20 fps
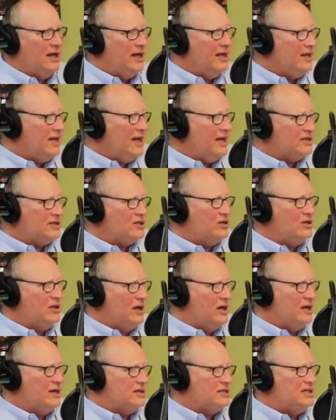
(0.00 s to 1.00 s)
England has
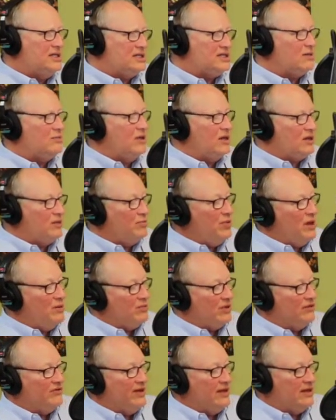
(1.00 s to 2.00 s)
a system that the
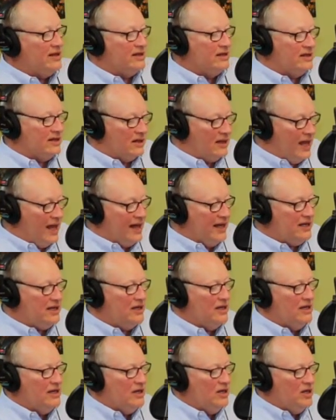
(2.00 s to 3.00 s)
people of England like,
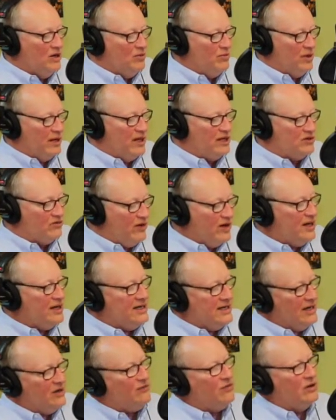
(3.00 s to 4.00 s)
but it's very
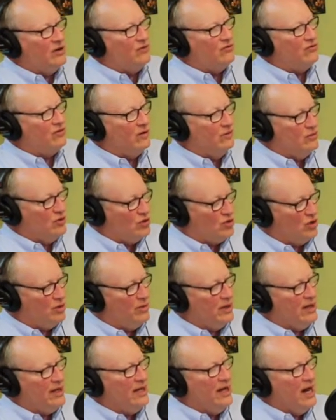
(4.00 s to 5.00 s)
different from
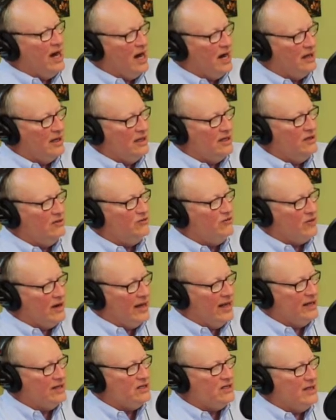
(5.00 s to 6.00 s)
Germany, Holland,
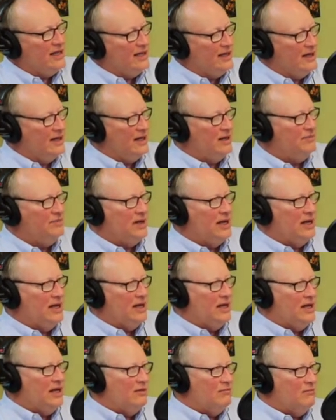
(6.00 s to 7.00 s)
France, Italy.
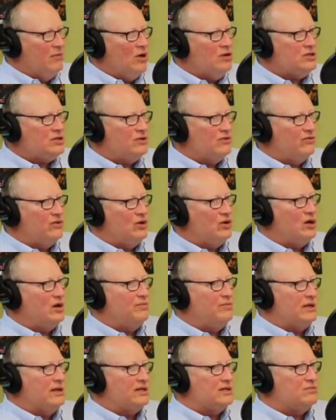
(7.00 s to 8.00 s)
Mm-hmm. Most of
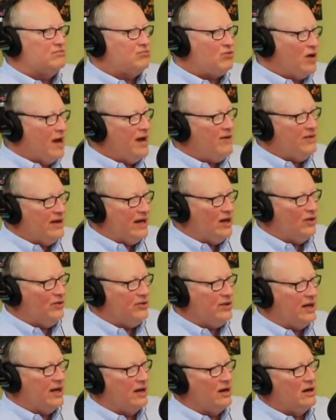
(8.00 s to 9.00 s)
Europe is private health
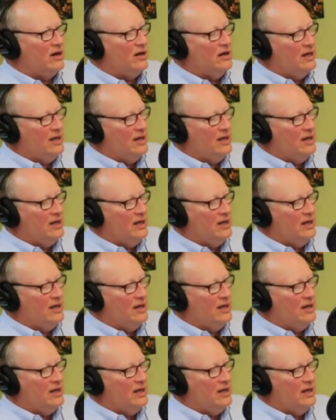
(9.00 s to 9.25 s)
care,